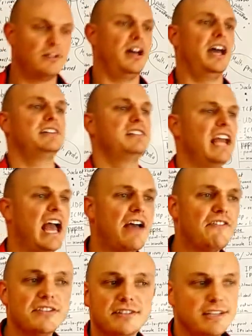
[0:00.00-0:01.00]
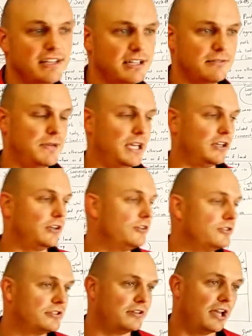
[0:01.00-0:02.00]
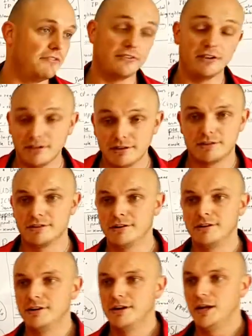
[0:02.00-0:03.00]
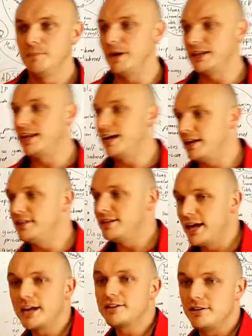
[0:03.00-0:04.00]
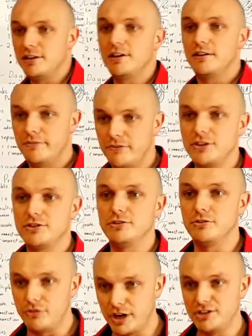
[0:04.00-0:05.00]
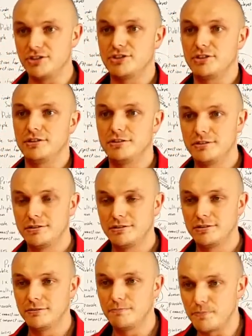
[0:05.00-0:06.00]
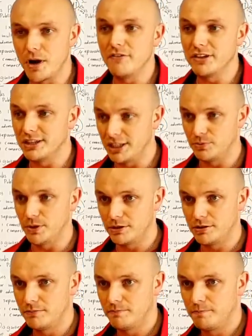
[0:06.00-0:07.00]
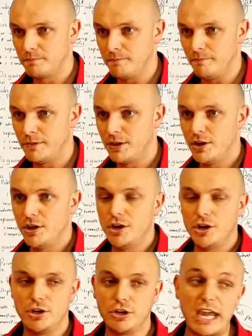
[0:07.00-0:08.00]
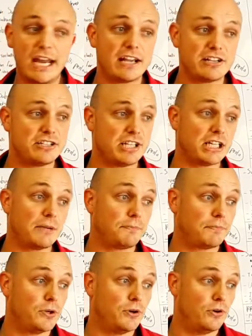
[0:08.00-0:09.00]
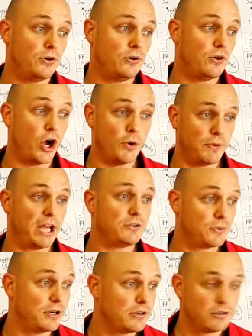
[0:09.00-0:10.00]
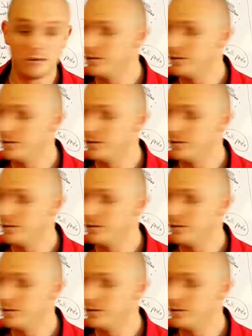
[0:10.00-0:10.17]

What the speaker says: I actually haven't seen it being used ever, but that is actually an official registered private network. You can actually set up your home network